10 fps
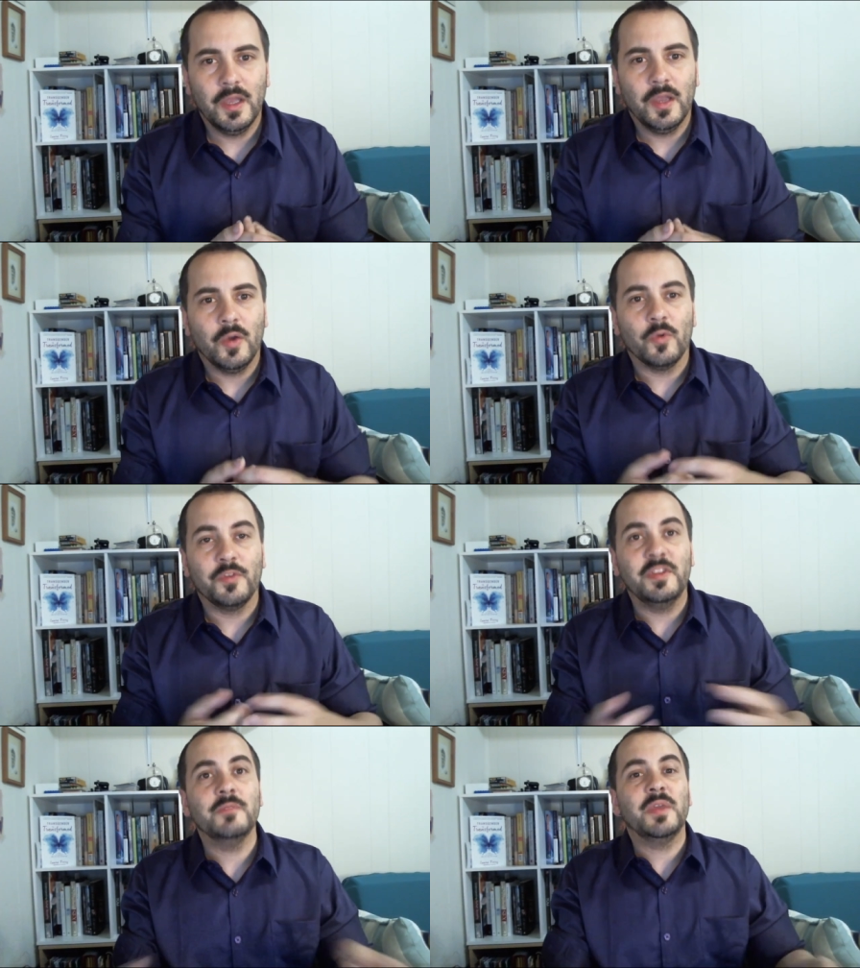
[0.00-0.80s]
We're
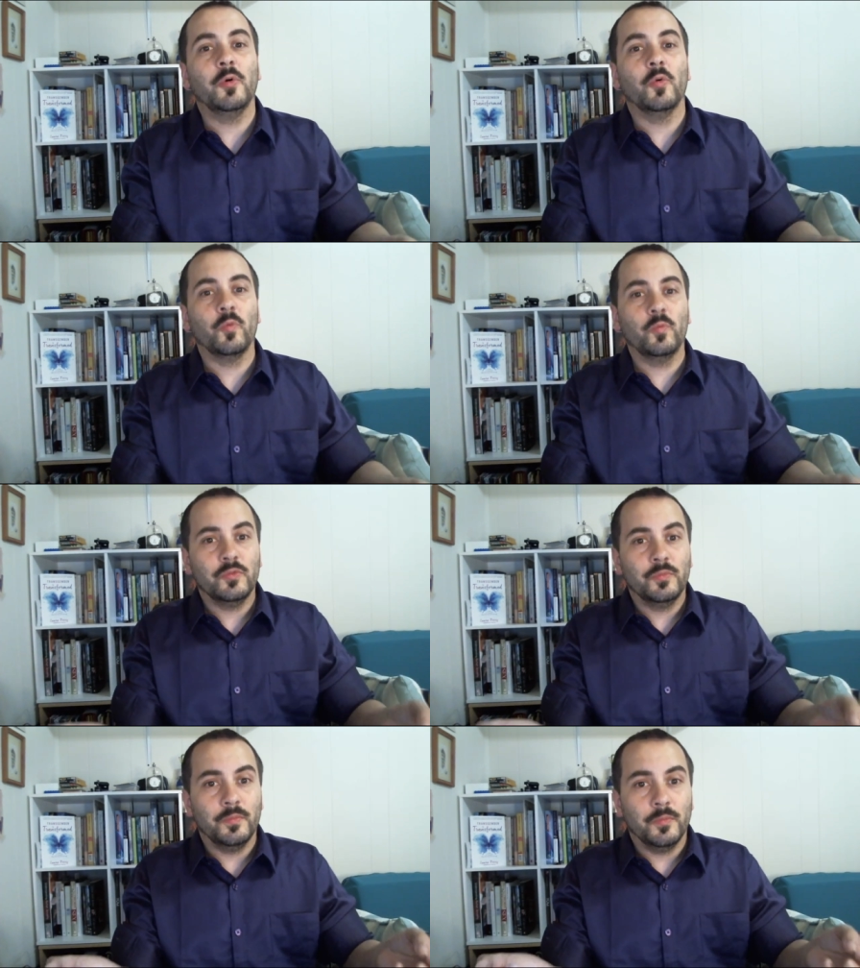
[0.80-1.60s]
seeing people
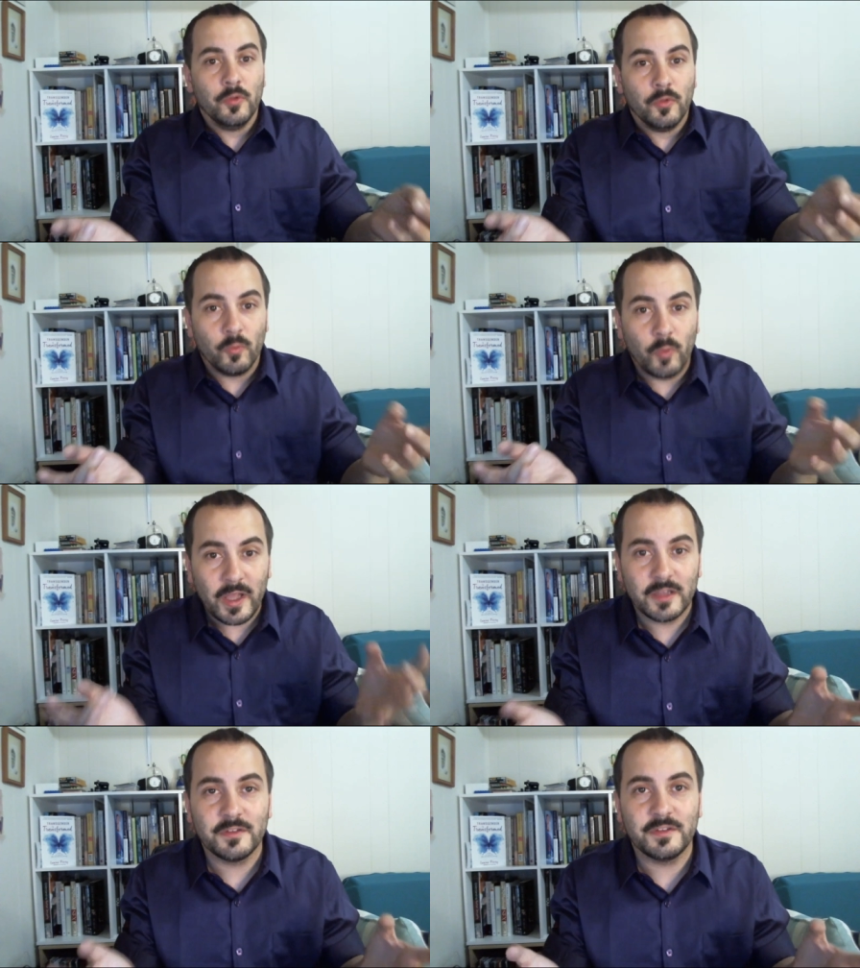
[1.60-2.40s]

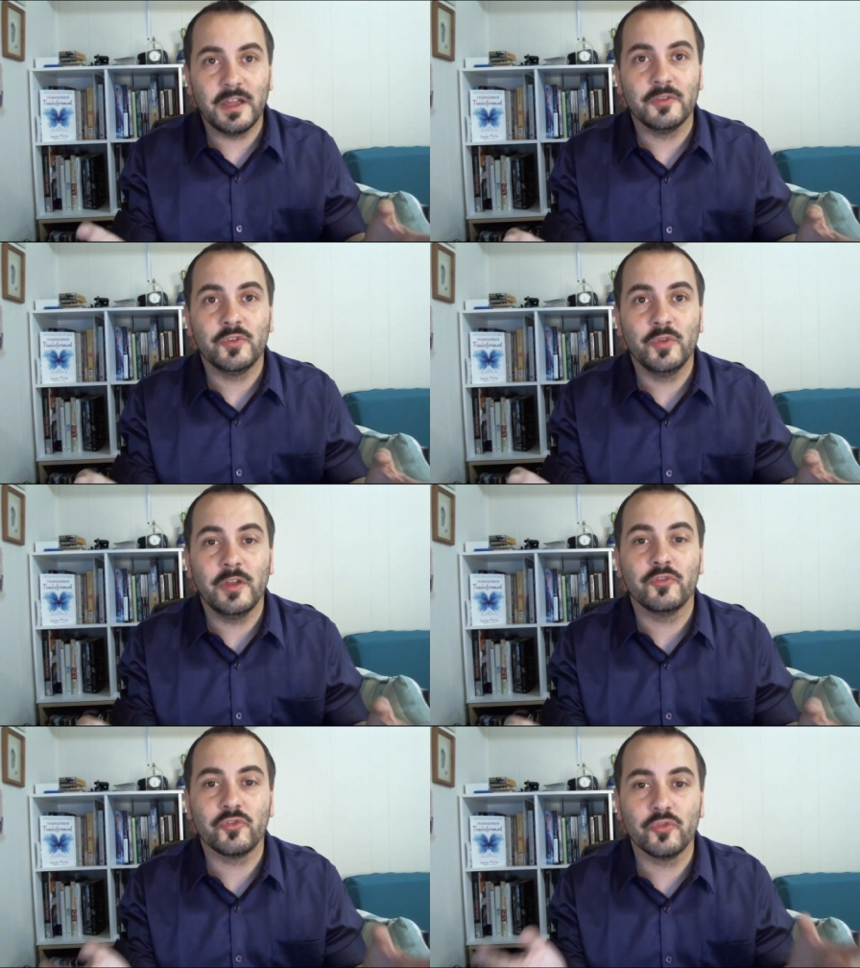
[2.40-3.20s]
reconciled to
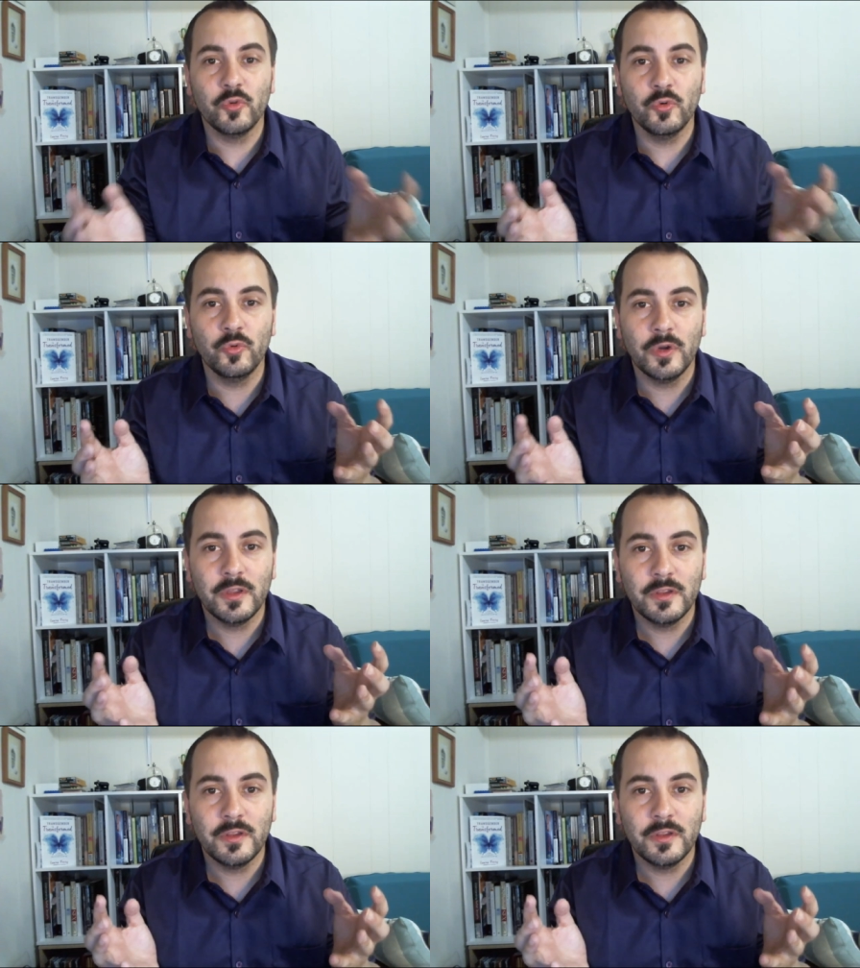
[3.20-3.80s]
their true